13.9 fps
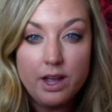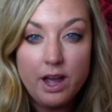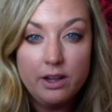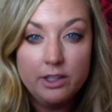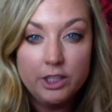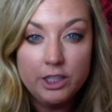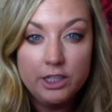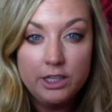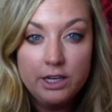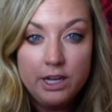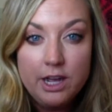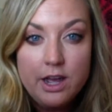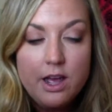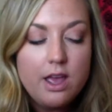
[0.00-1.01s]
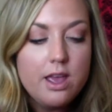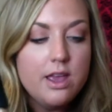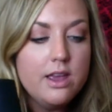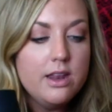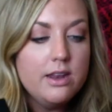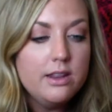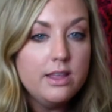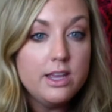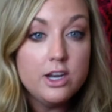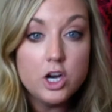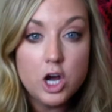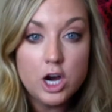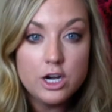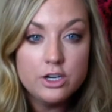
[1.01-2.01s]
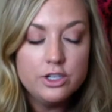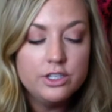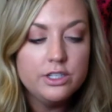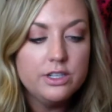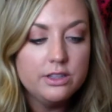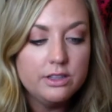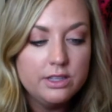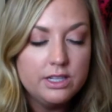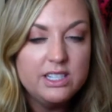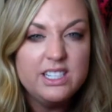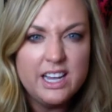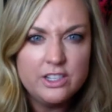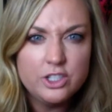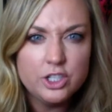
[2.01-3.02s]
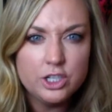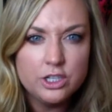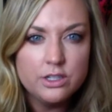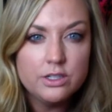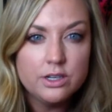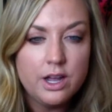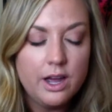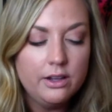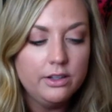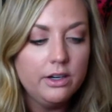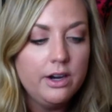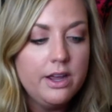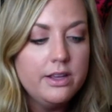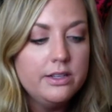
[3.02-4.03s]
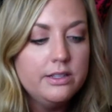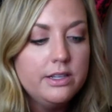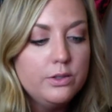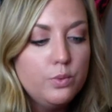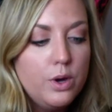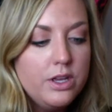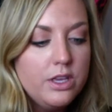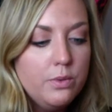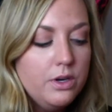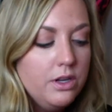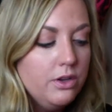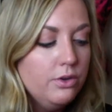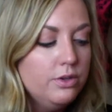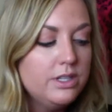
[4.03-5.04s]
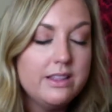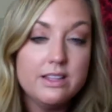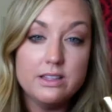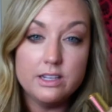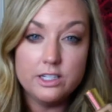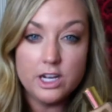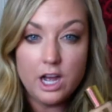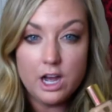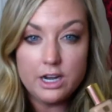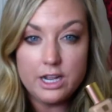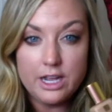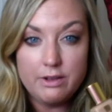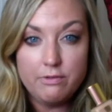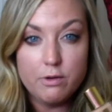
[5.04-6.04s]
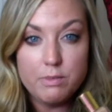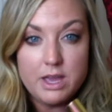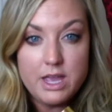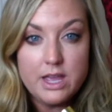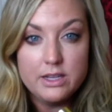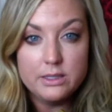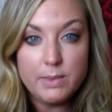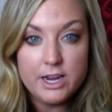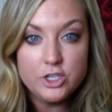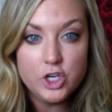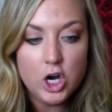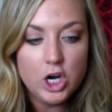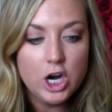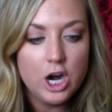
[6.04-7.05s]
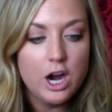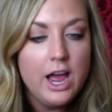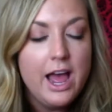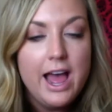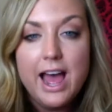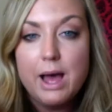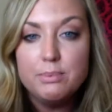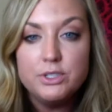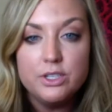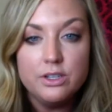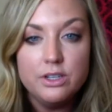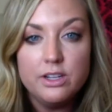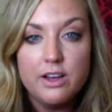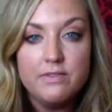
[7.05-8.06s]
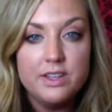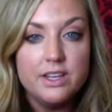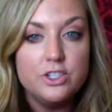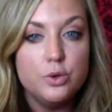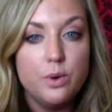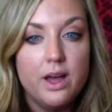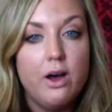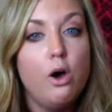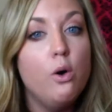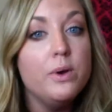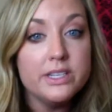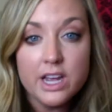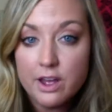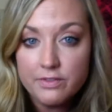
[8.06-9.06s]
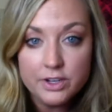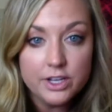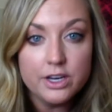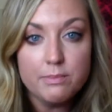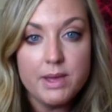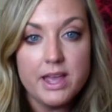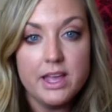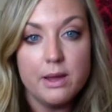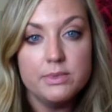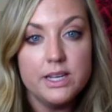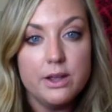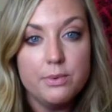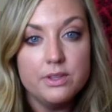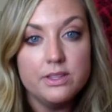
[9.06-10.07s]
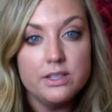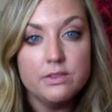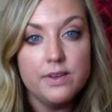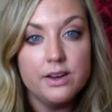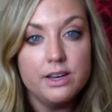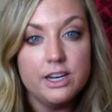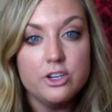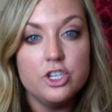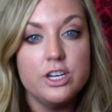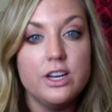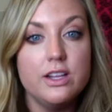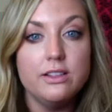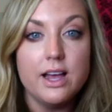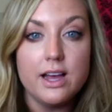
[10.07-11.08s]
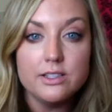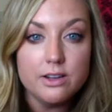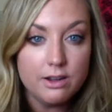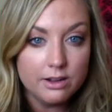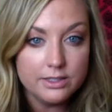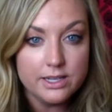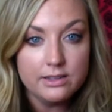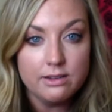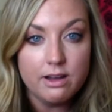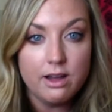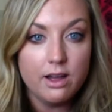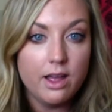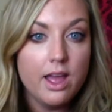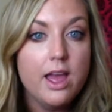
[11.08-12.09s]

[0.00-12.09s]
color in the NARS, the Desert color is what you would use. And then the Tawny for me is my darker. Absolutely love this. You will always have a good makeup day with this foundation. It lasts all day long.